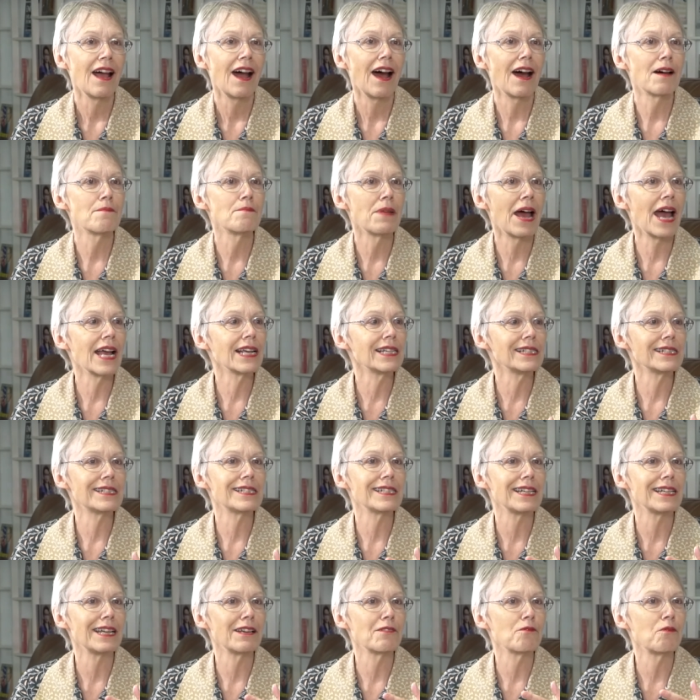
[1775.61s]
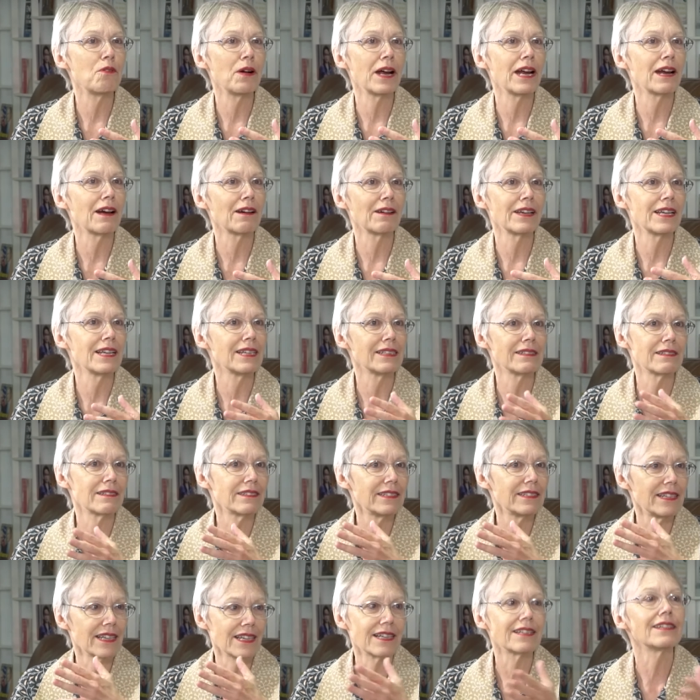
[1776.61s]
a magazine where it
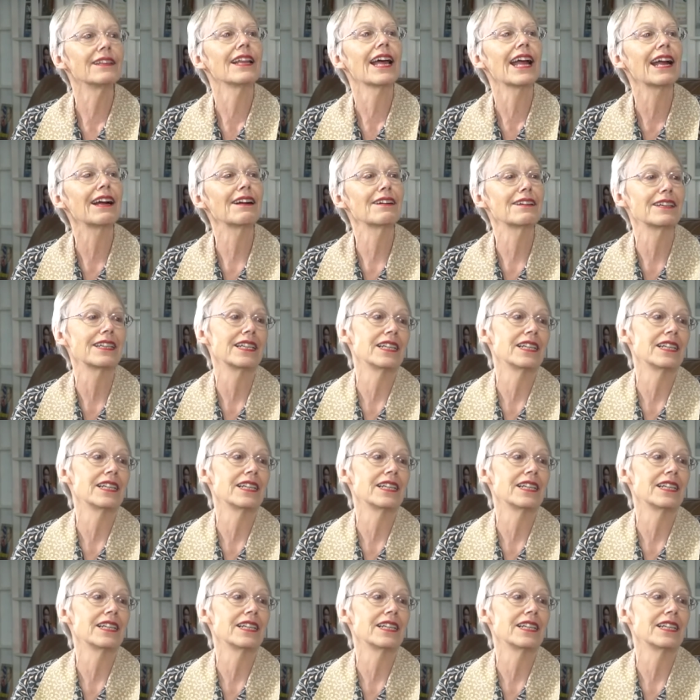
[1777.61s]
declared